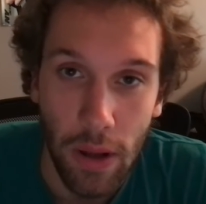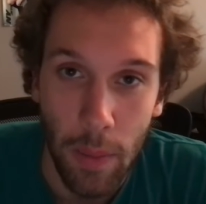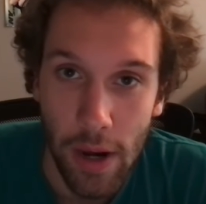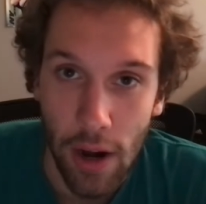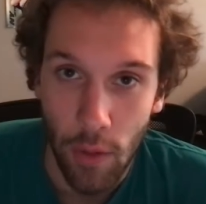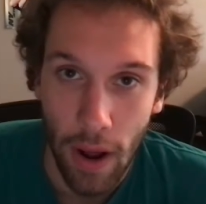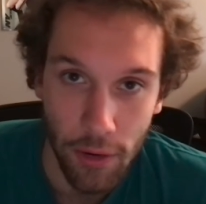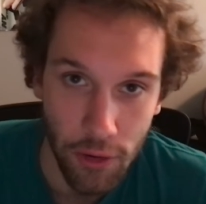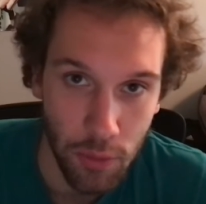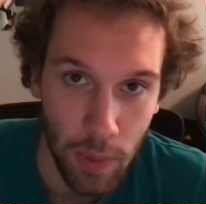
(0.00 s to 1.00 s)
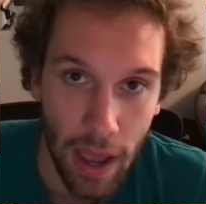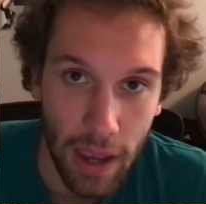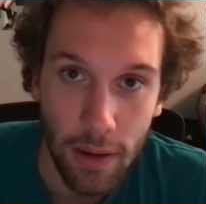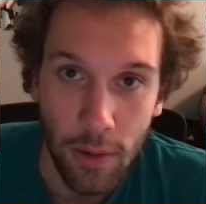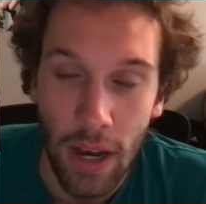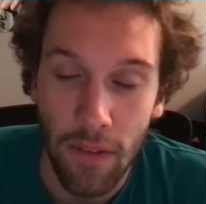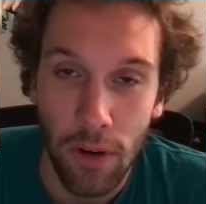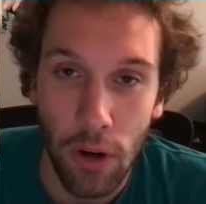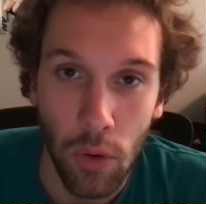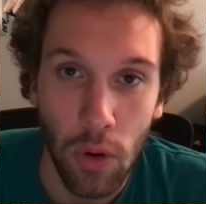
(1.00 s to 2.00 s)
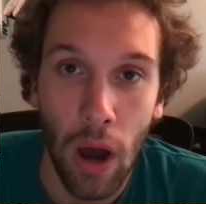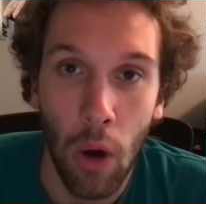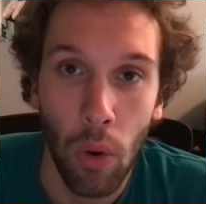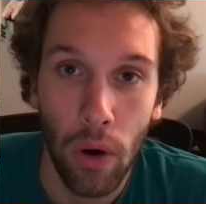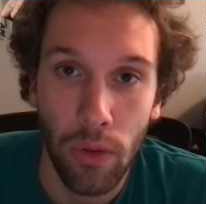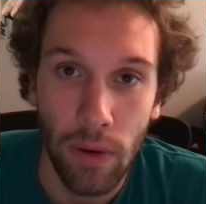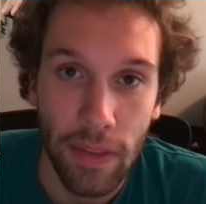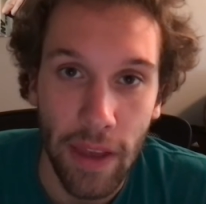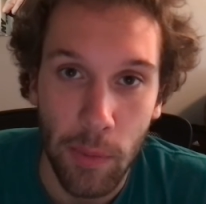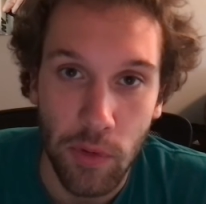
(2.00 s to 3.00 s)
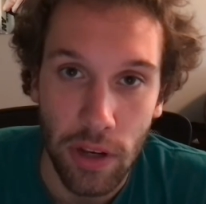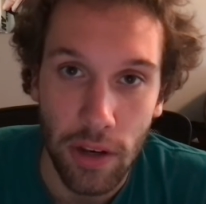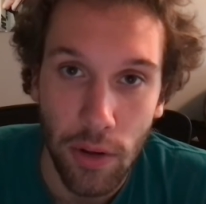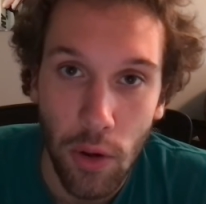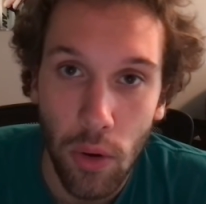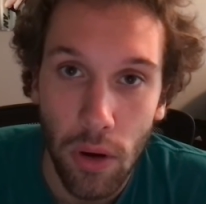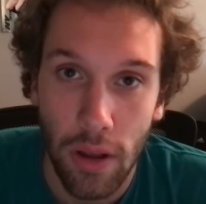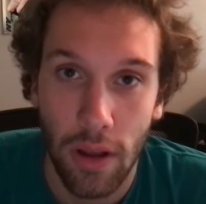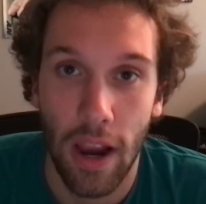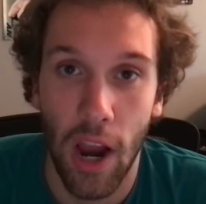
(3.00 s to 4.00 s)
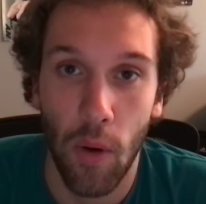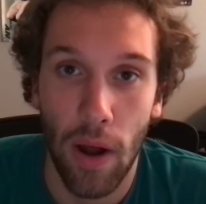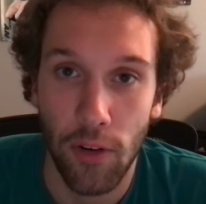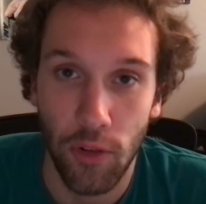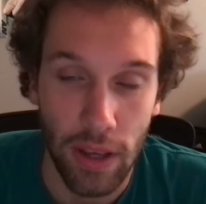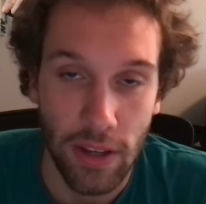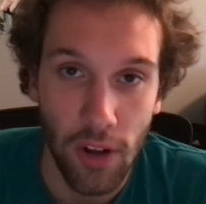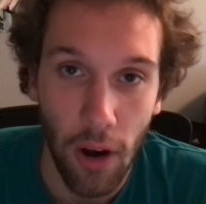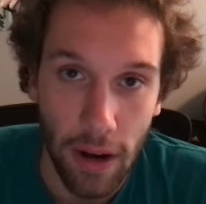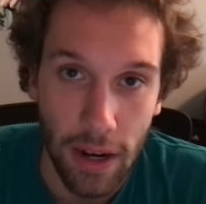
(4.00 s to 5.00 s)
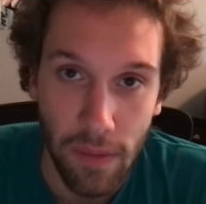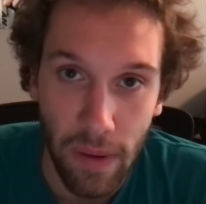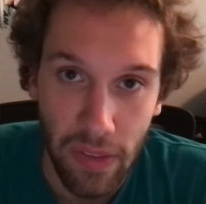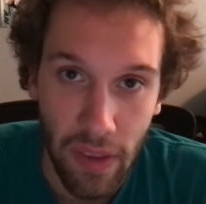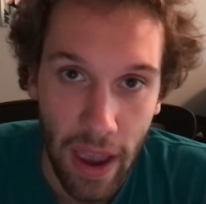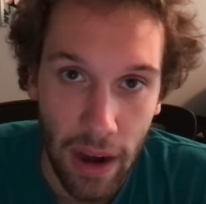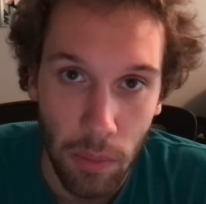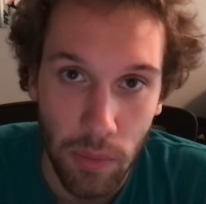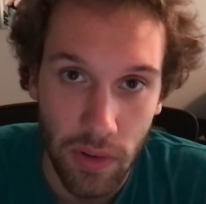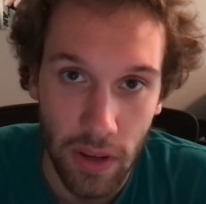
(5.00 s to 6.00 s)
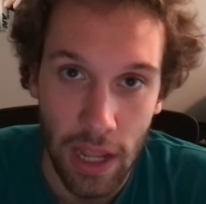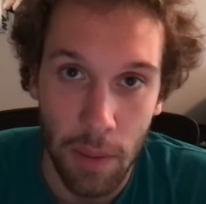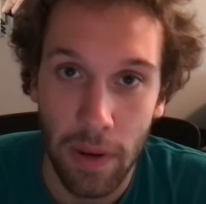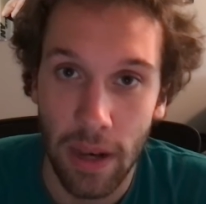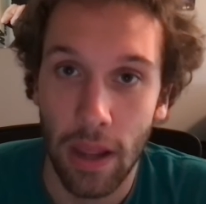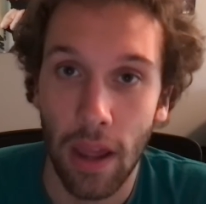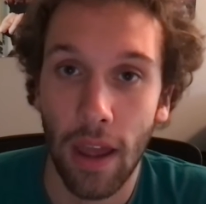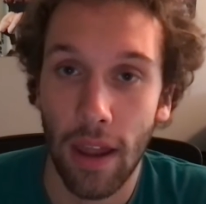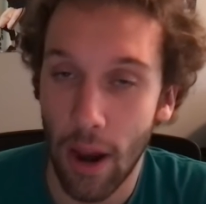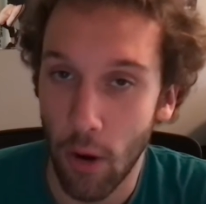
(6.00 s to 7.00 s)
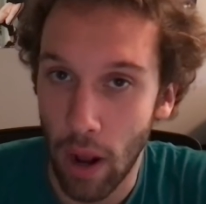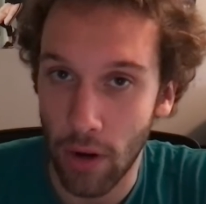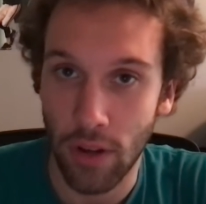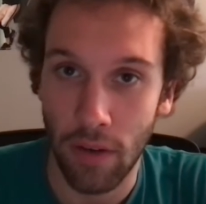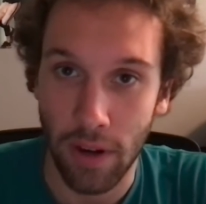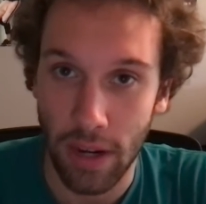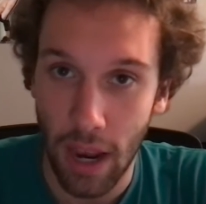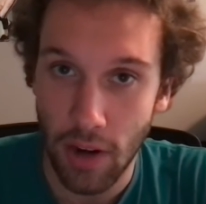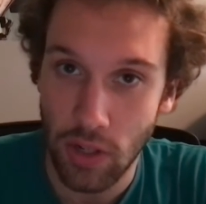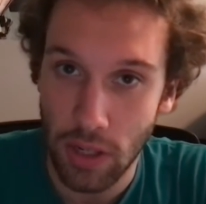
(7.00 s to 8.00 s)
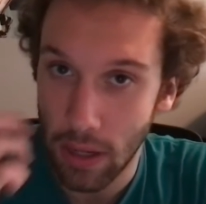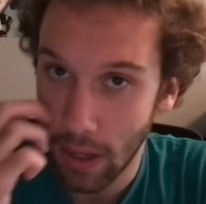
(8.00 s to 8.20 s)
I mean, Aaron Rodgers is back. You never know how well Davante Adams is going to do. Aaron Rodgers likes targeting Davante Adams, and him and Aaron Rodgers have a connection.